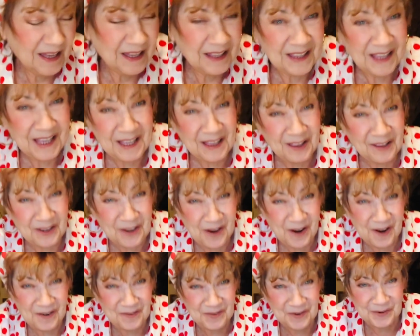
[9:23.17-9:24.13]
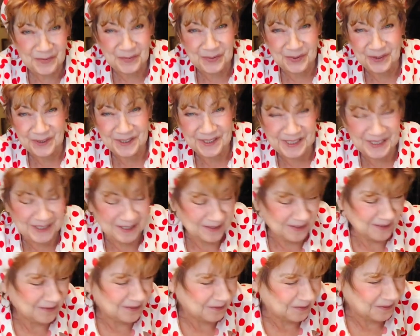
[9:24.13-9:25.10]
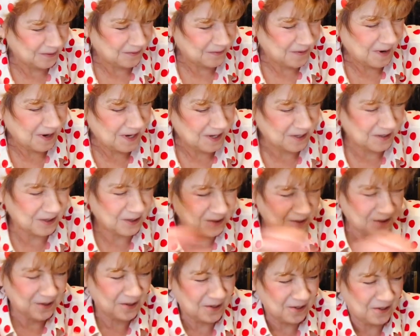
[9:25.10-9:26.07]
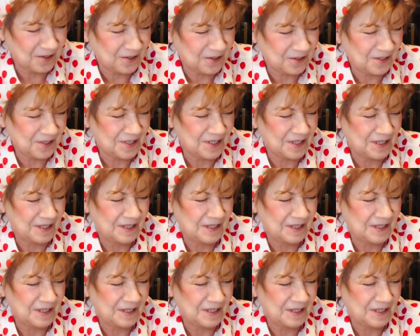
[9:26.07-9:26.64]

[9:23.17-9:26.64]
look awful pretty for fire starters.